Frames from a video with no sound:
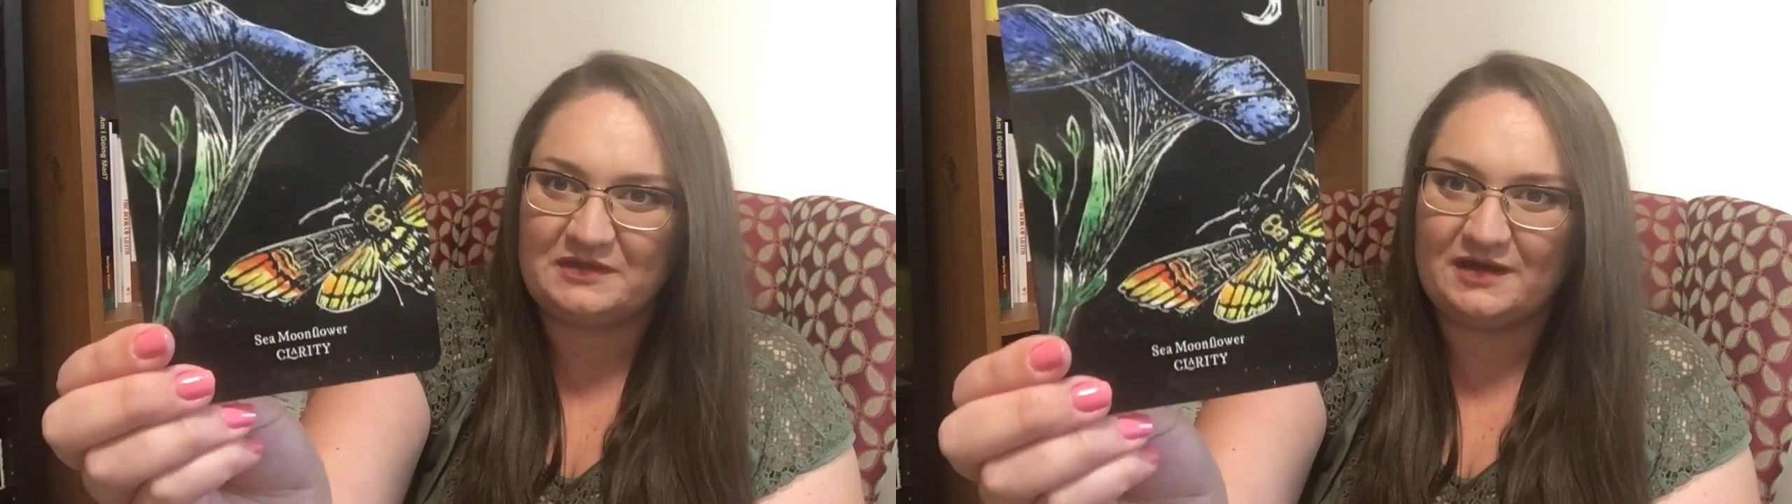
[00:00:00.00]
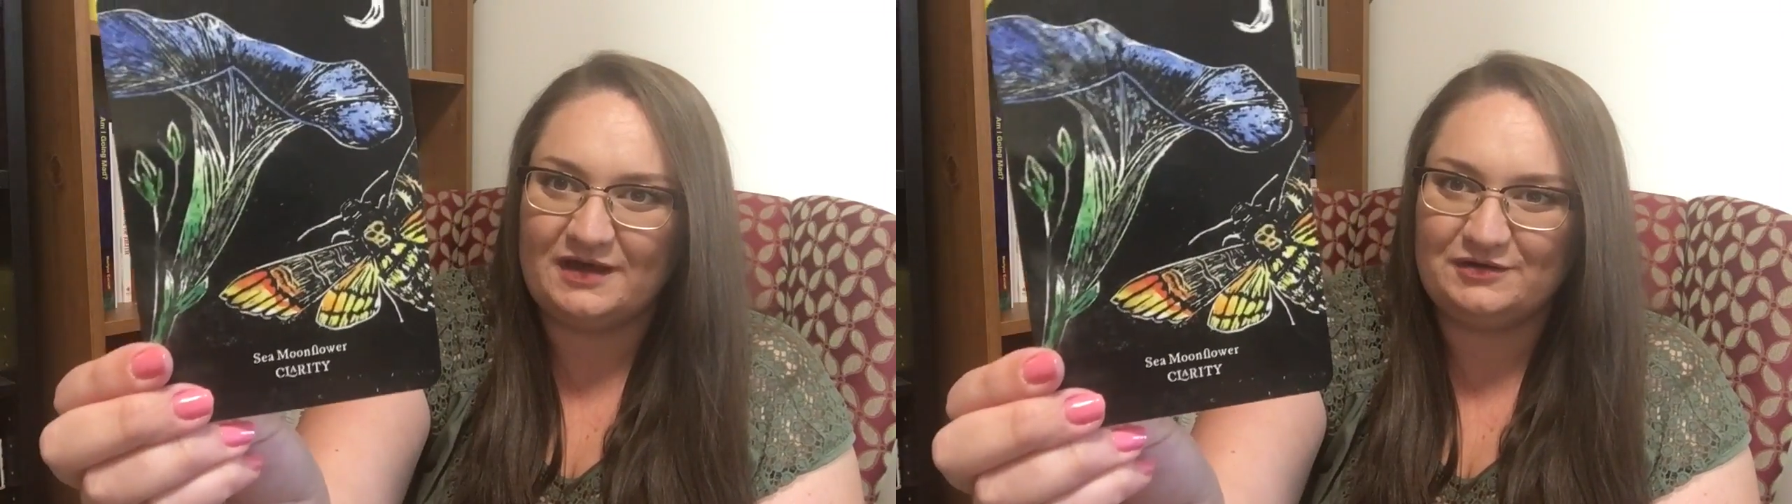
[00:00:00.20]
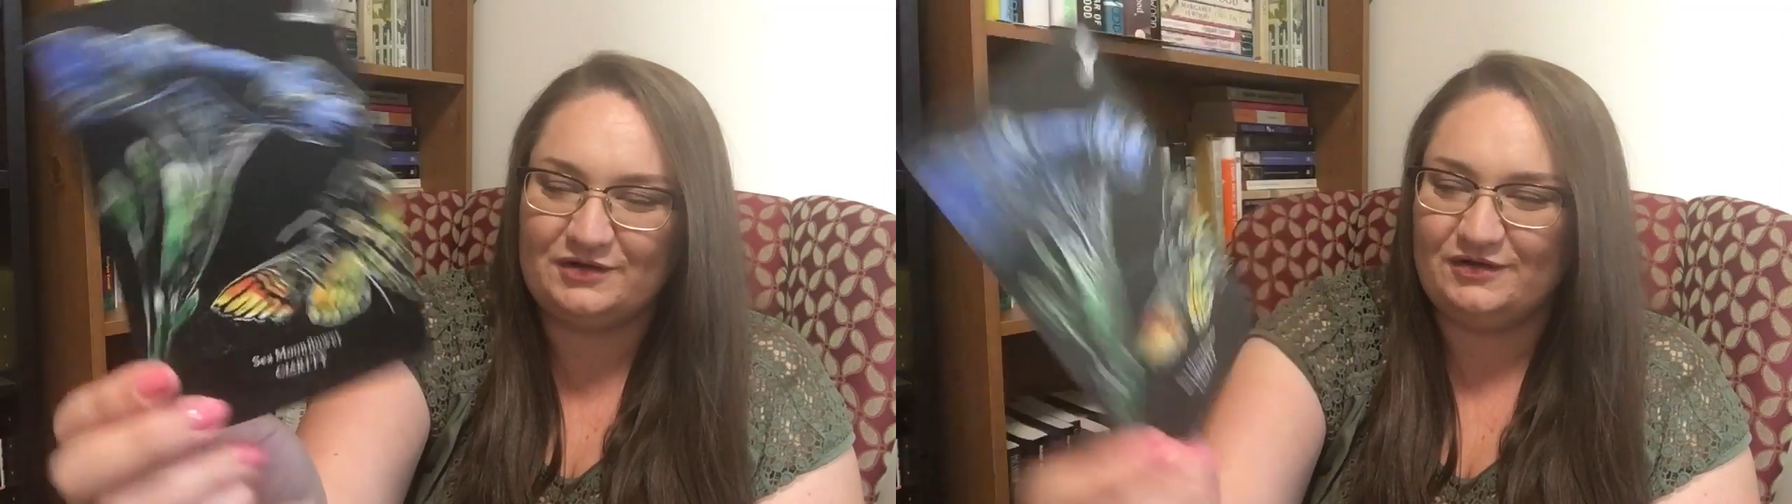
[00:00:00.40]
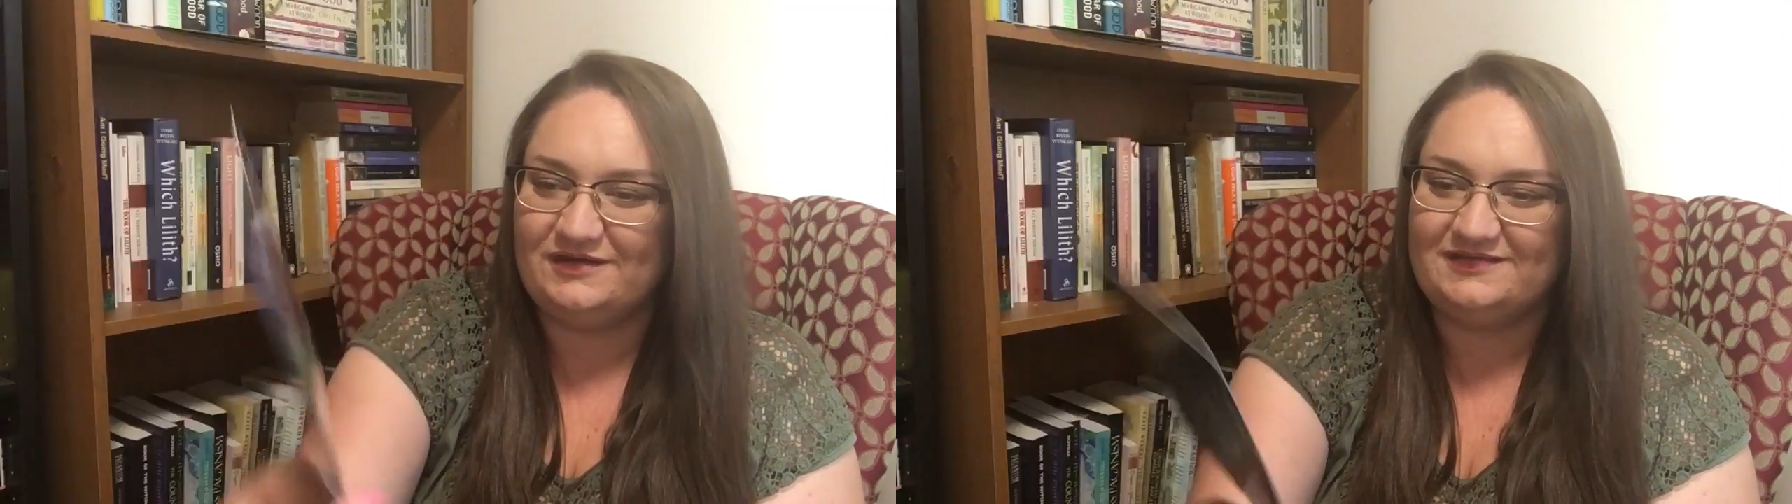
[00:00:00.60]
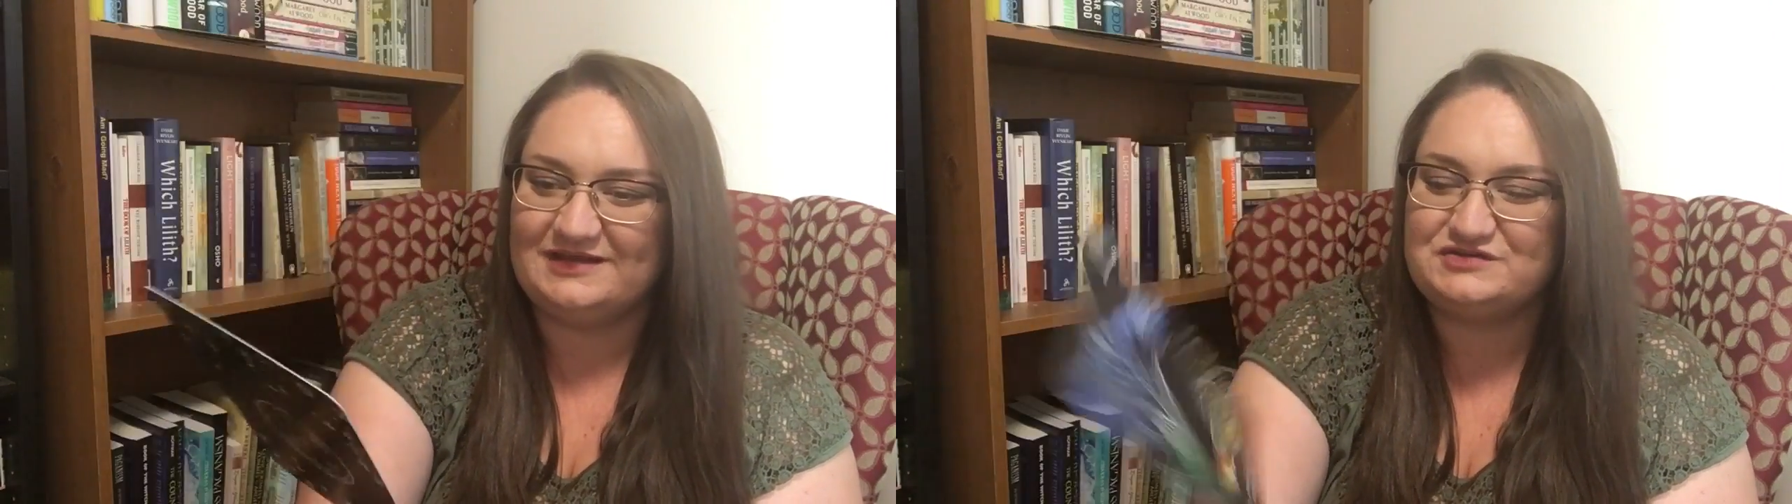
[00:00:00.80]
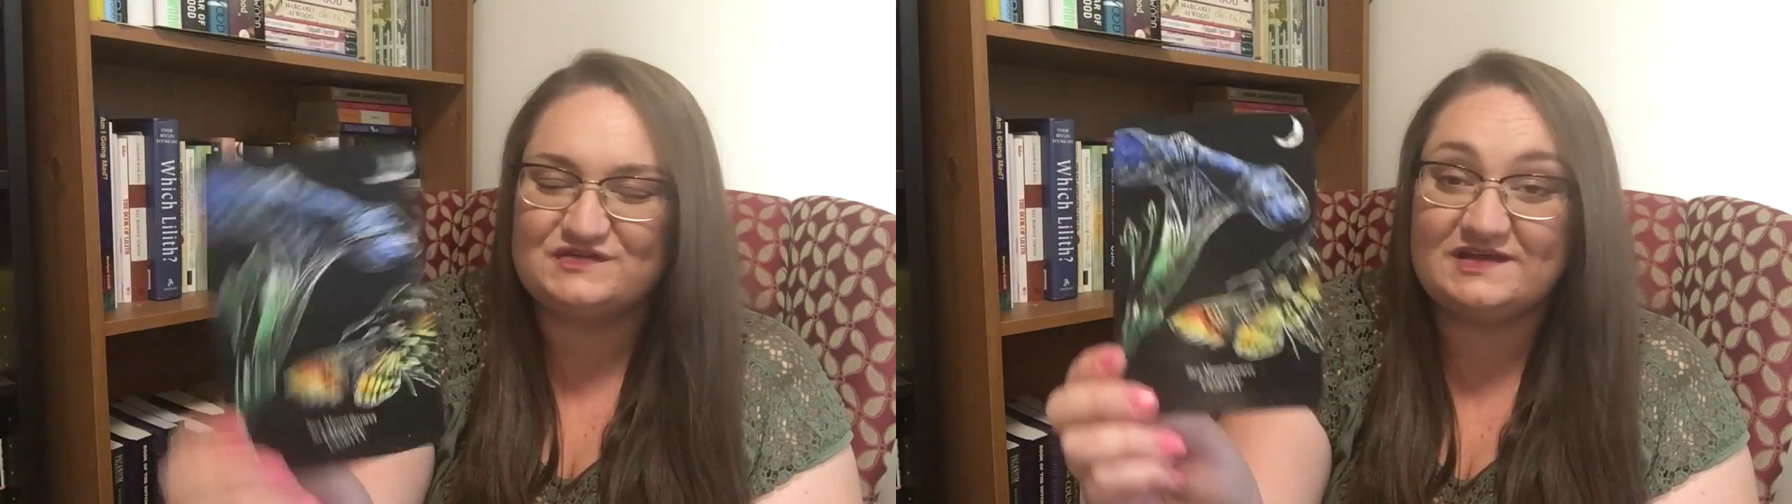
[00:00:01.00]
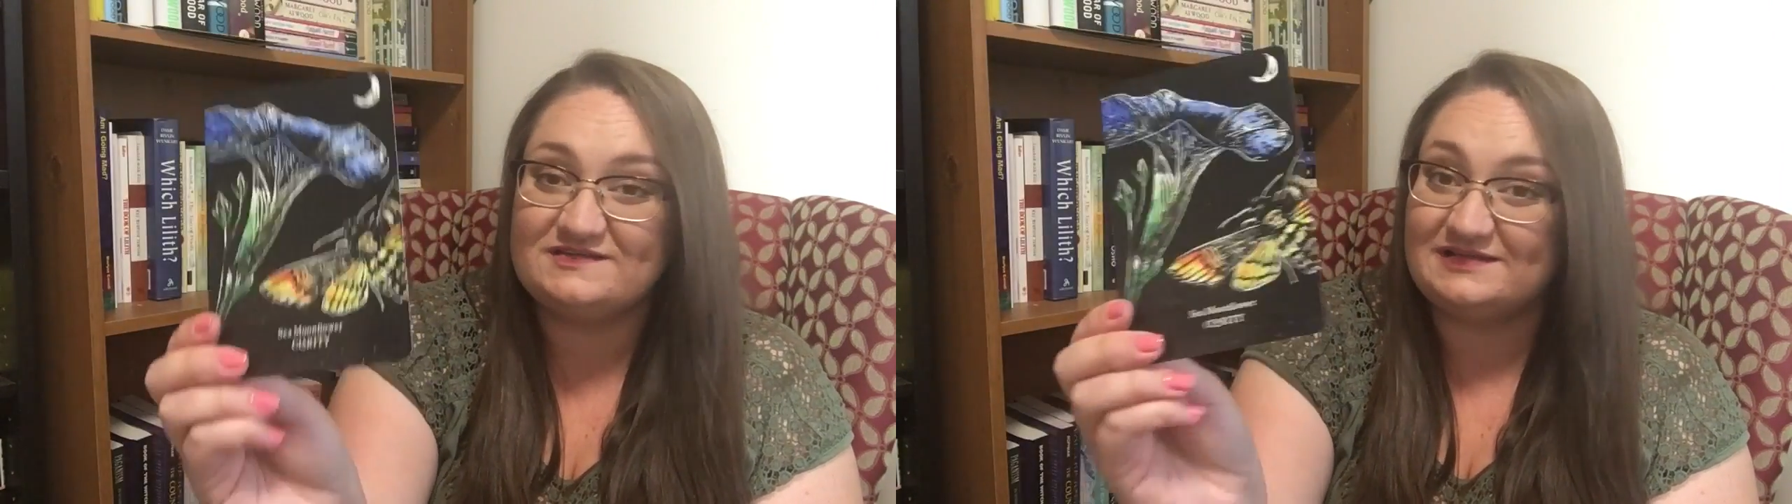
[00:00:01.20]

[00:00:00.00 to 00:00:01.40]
I don't know, that just sounds a